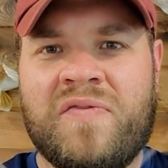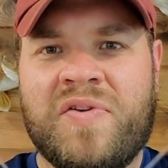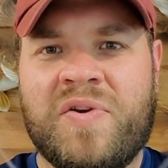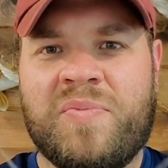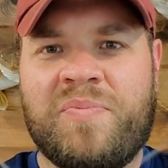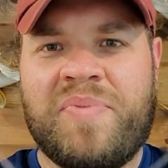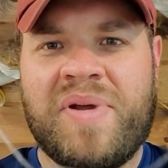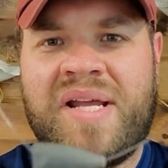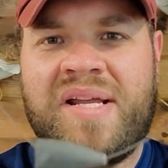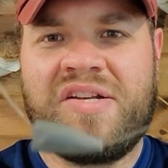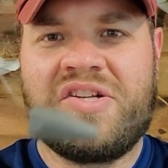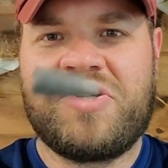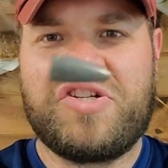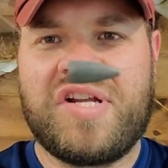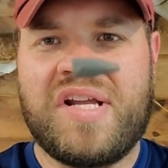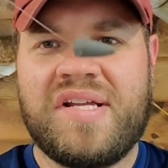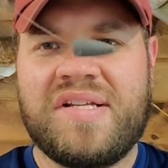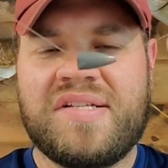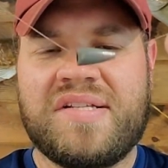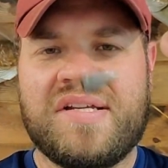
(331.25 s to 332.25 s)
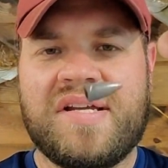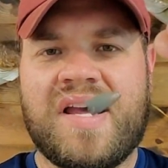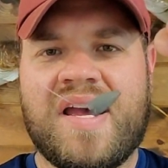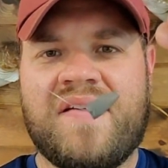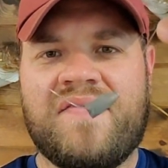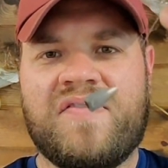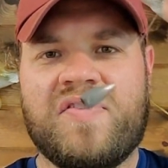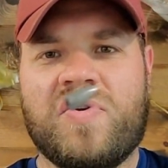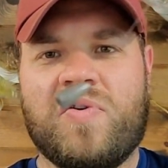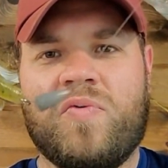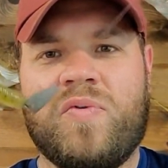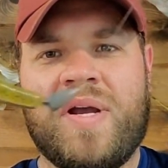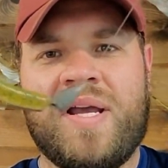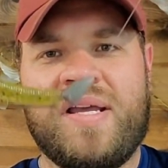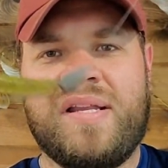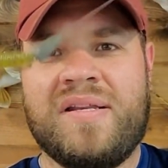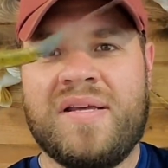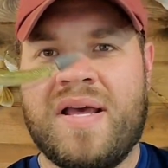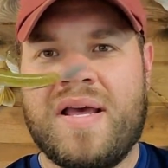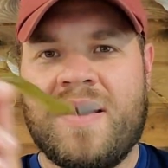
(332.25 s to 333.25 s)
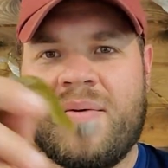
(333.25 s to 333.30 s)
your bait chasing after a weight